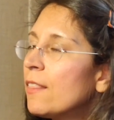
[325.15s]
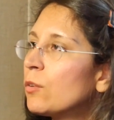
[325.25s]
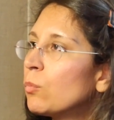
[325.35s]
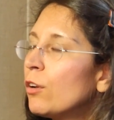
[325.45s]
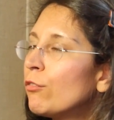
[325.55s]

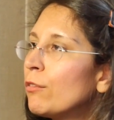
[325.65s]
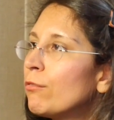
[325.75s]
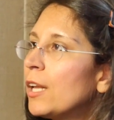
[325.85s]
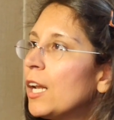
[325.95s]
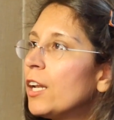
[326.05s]
that will
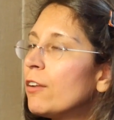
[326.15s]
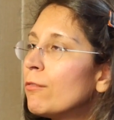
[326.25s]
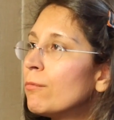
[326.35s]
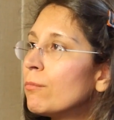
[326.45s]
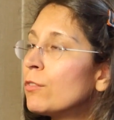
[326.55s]
reveal
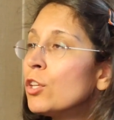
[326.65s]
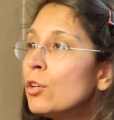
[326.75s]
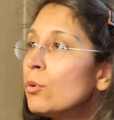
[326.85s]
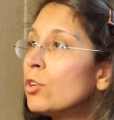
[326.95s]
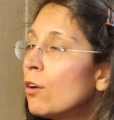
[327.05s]

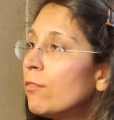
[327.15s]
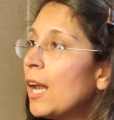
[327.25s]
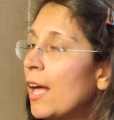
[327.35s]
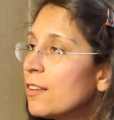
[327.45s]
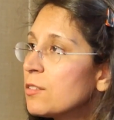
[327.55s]
new
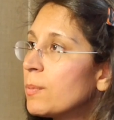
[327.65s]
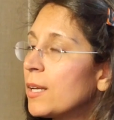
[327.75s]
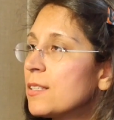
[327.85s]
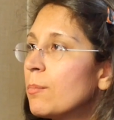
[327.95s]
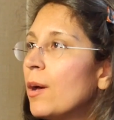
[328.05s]
novel
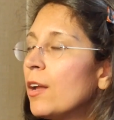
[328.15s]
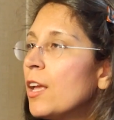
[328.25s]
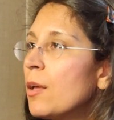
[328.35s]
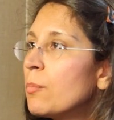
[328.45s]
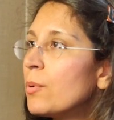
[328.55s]
aspects about
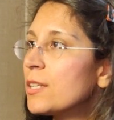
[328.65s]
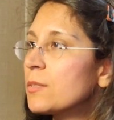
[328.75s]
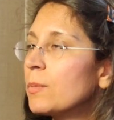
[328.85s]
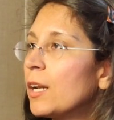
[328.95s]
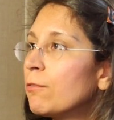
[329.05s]

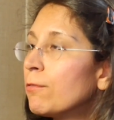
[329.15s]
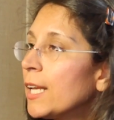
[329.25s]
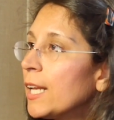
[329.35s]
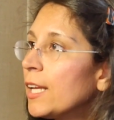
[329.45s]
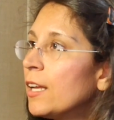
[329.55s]
breast milk
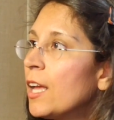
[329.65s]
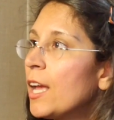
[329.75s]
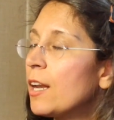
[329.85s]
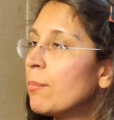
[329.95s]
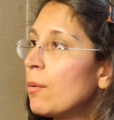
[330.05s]
feeding
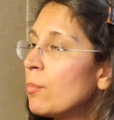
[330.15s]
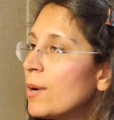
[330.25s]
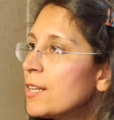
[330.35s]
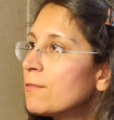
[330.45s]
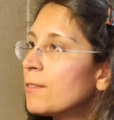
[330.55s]
and about
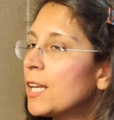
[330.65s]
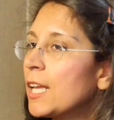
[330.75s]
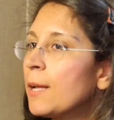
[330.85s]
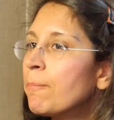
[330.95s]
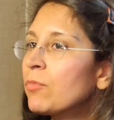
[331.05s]

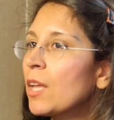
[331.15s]
breastfeeding